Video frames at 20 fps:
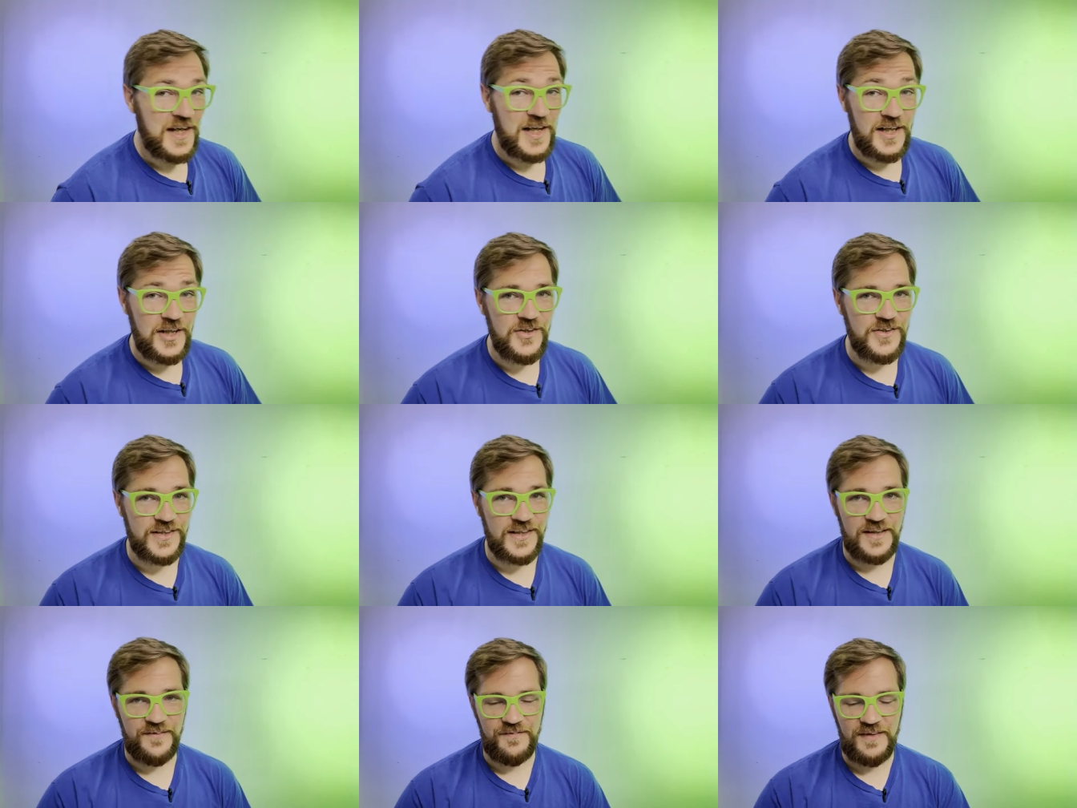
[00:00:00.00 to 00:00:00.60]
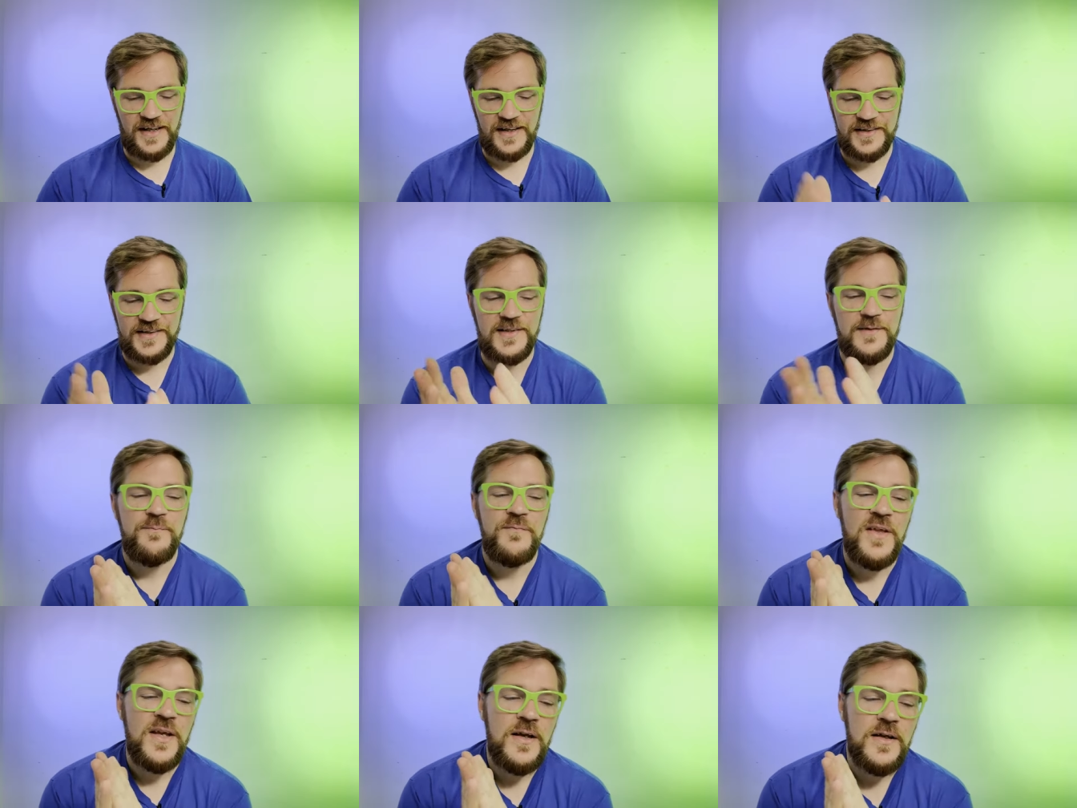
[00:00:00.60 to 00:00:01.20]
Hearsay facts.
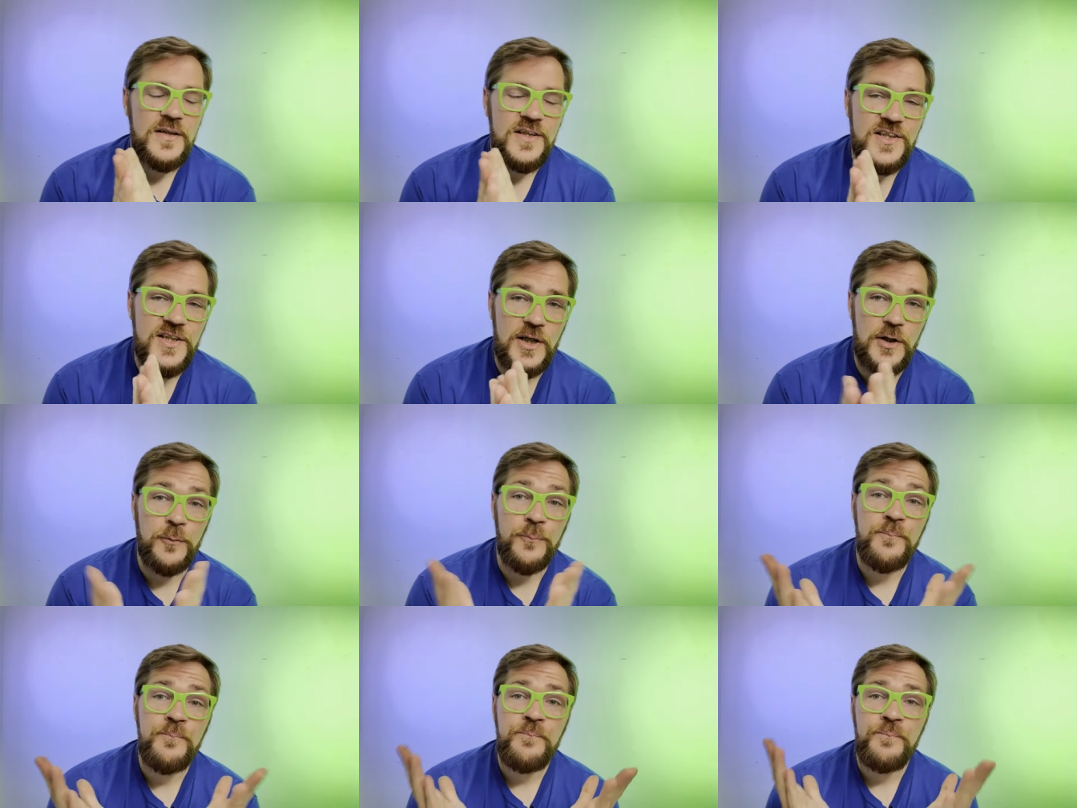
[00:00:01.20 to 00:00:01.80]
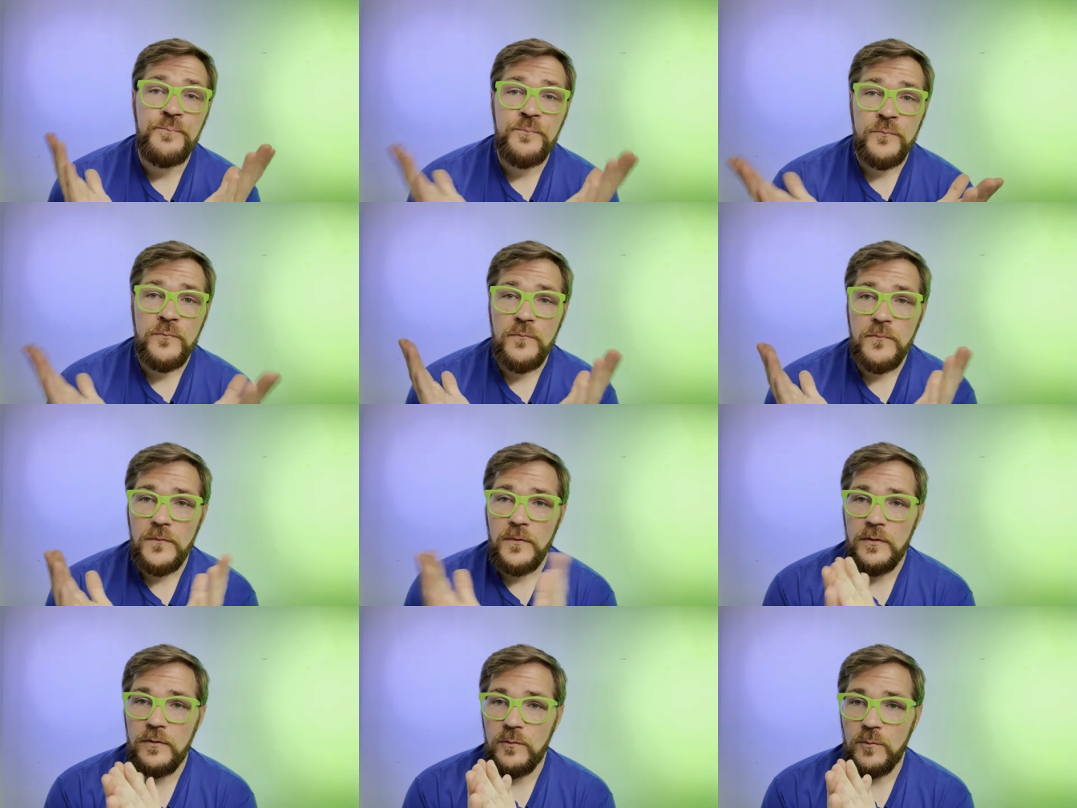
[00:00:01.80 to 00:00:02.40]
So
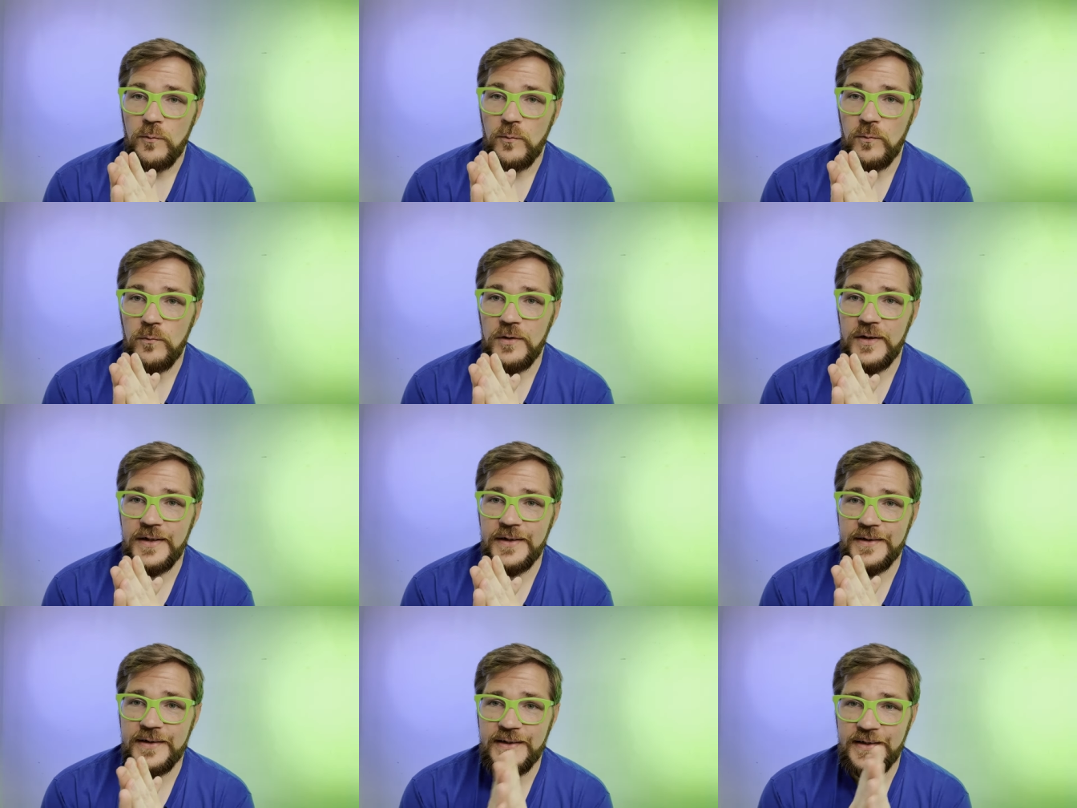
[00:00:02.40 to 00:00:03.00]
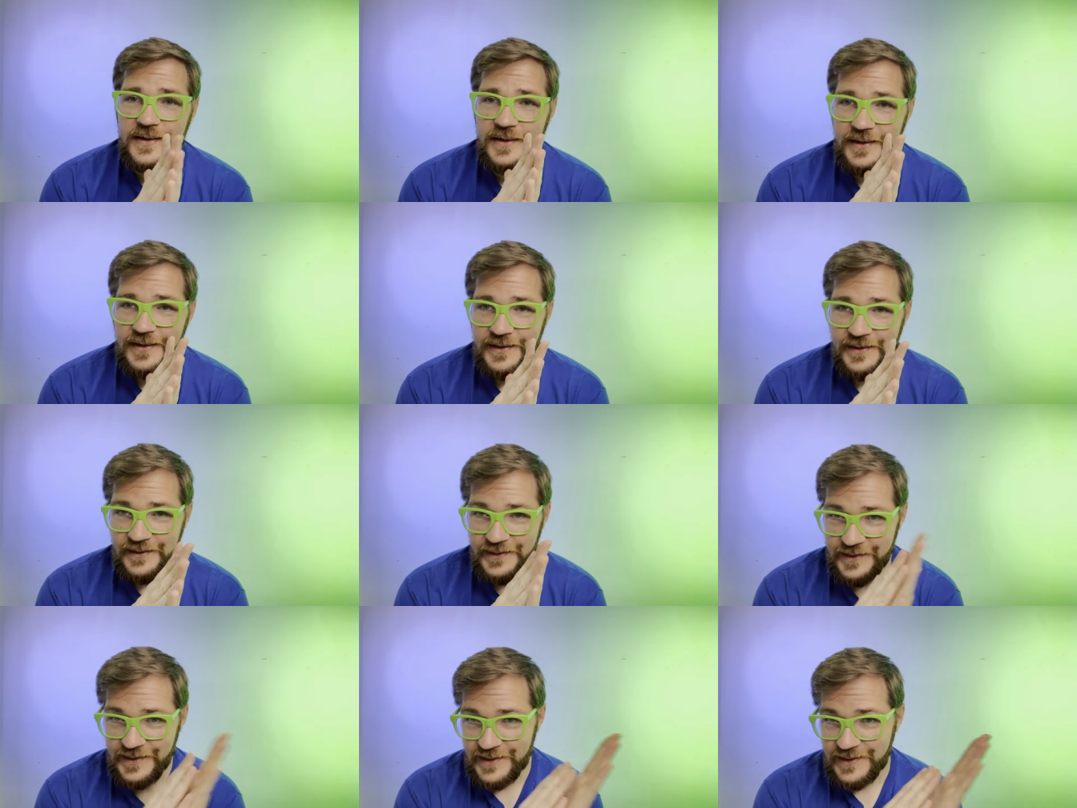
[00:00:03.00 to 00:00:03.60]
what it
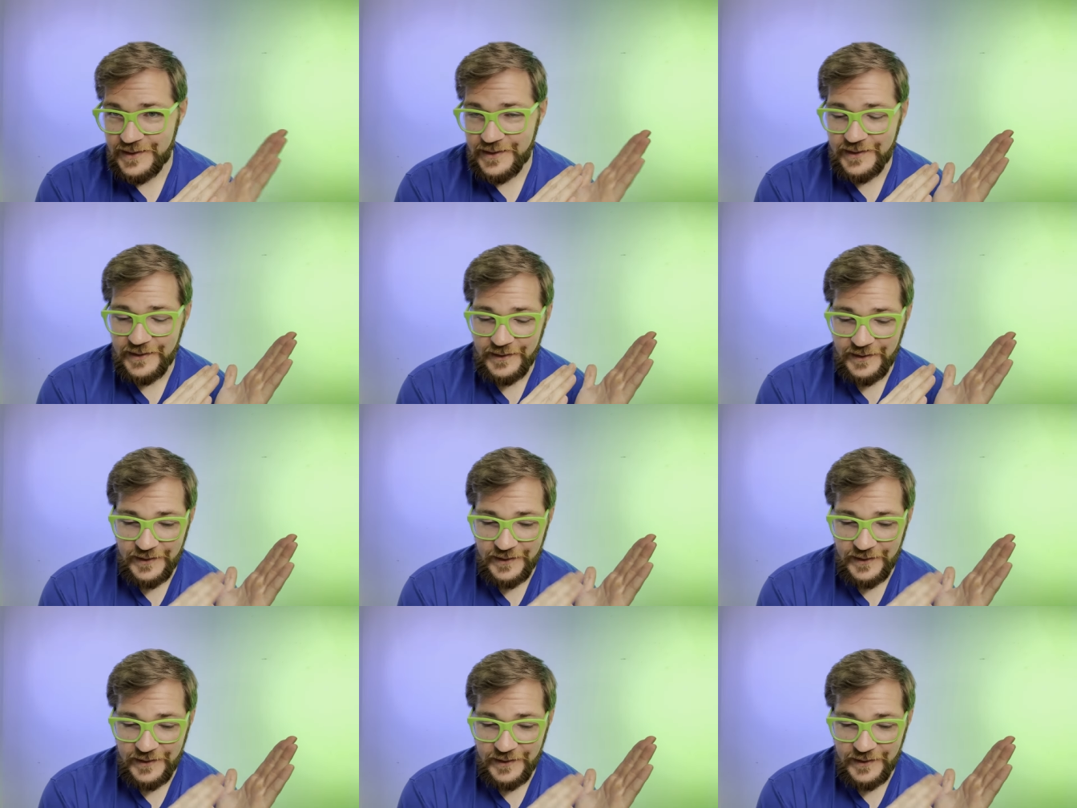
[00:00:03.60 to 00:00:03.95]
is